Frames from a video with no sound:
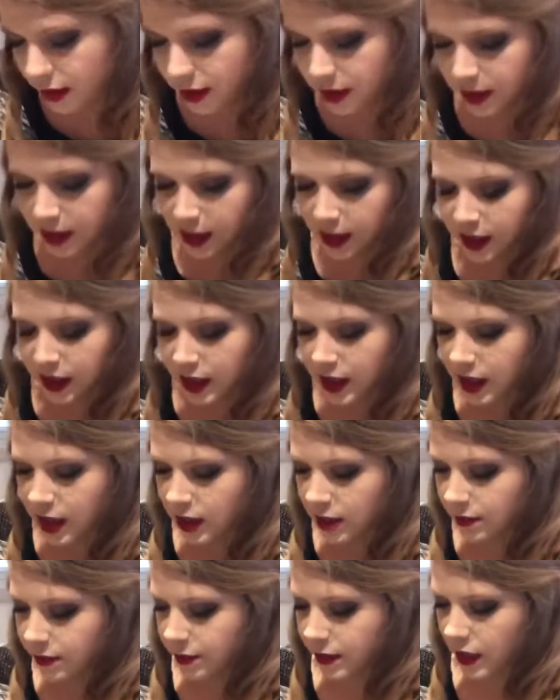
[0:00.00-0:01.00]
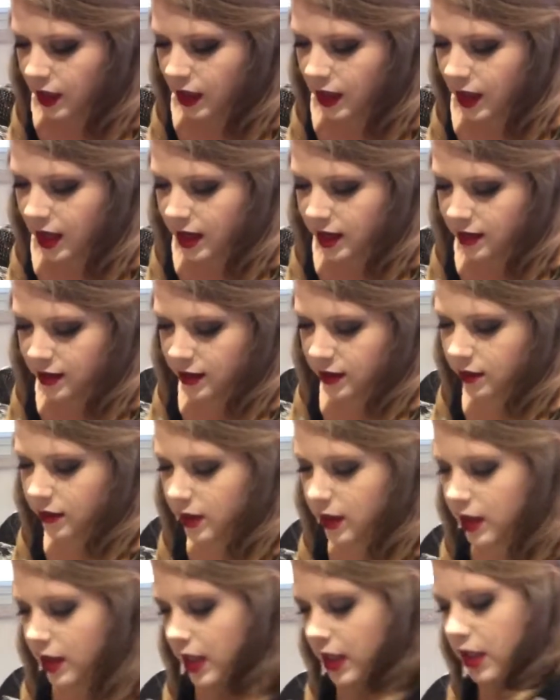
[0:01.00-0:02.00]
sticky. That has
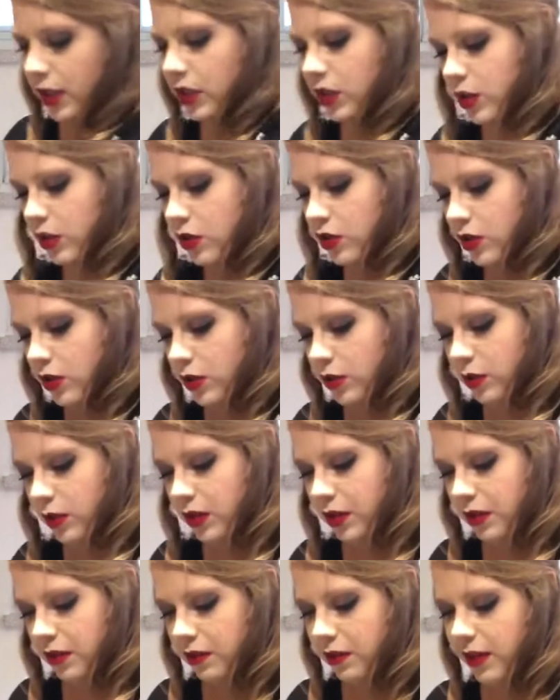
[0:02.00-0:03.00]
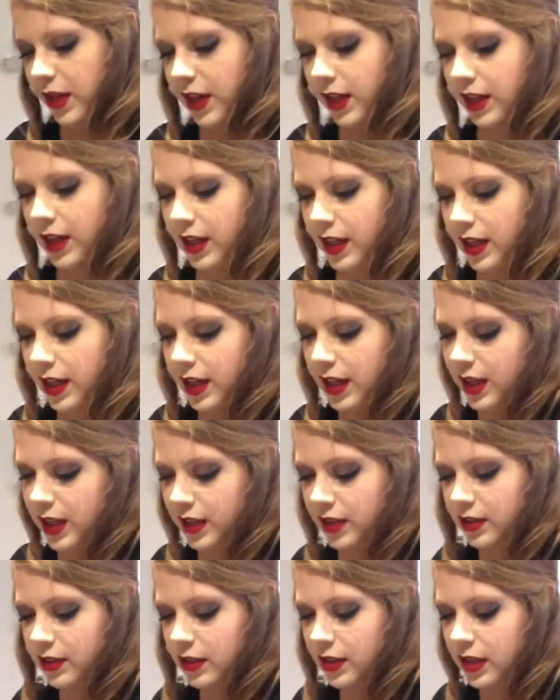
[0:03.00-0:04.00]
everything to do with the fact that it
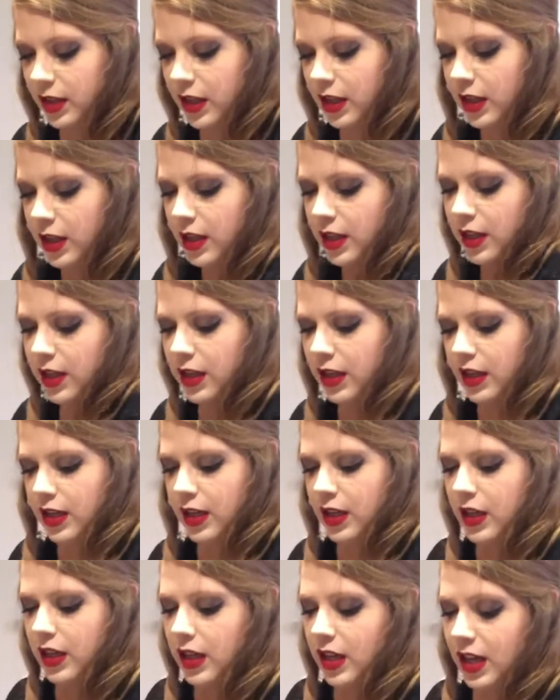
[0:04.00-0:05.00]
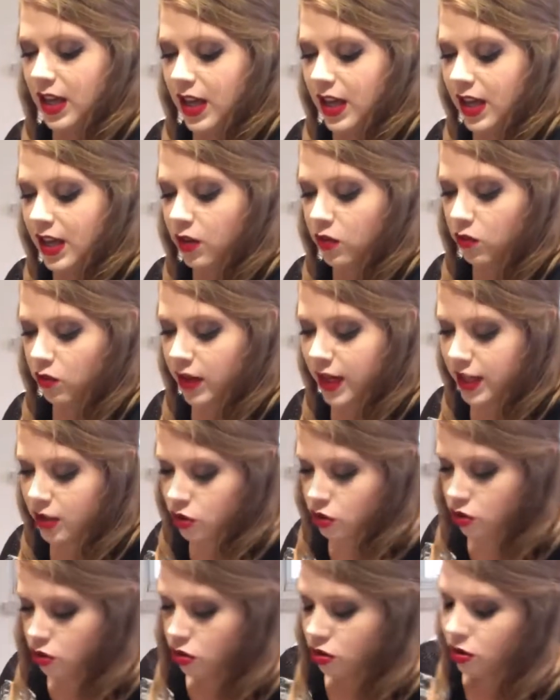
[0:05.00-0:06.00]
is
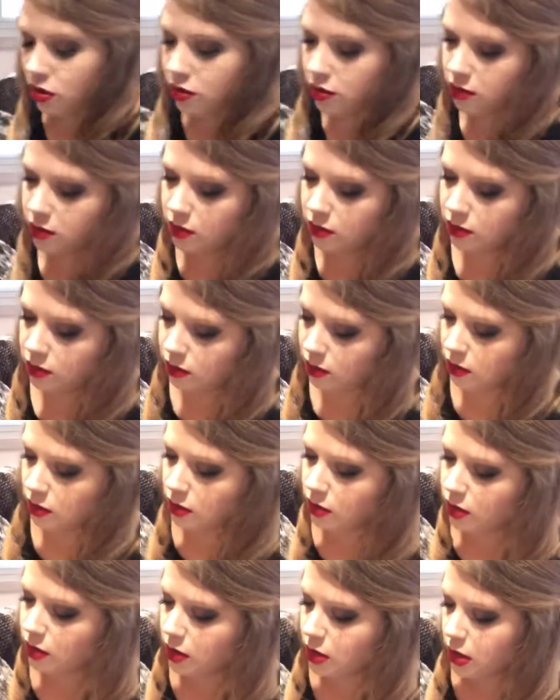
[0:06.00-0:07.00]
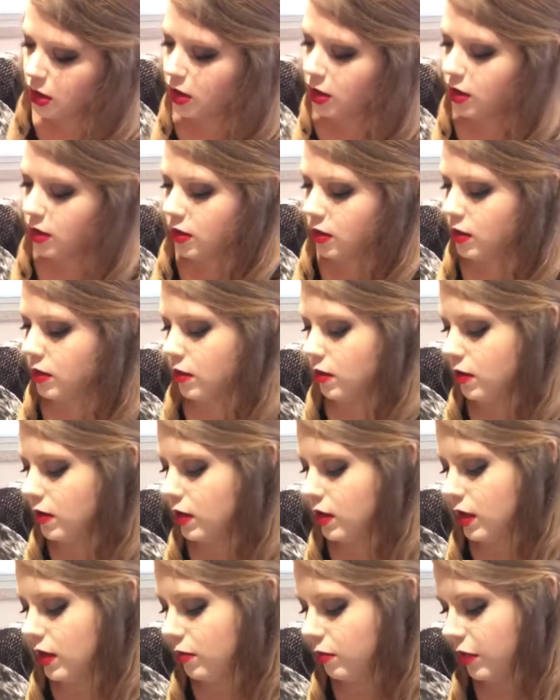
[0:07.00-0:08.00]
enriched. So
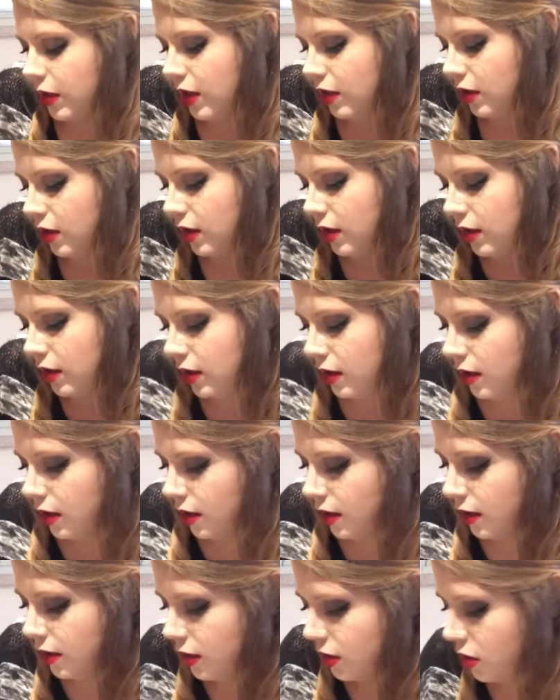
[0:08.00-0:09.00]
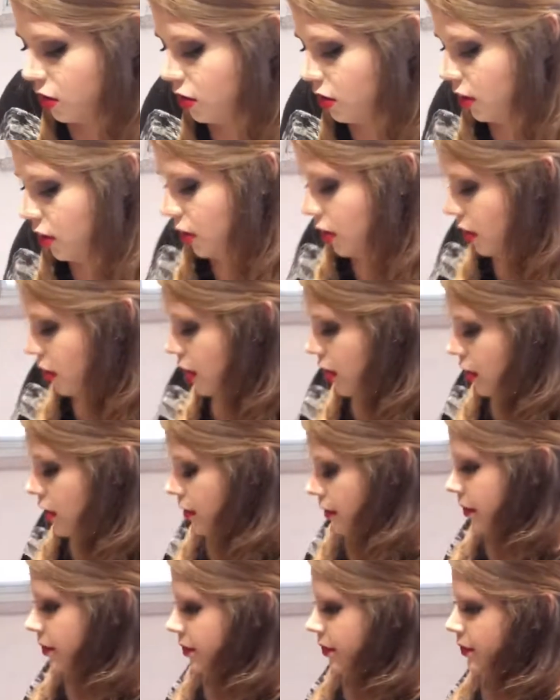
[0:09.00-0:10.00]
it's the butter and the sugar
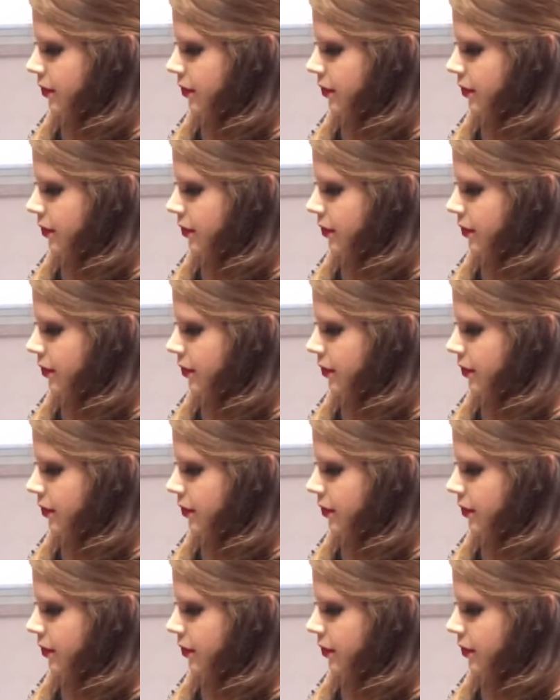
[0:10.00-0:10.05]
and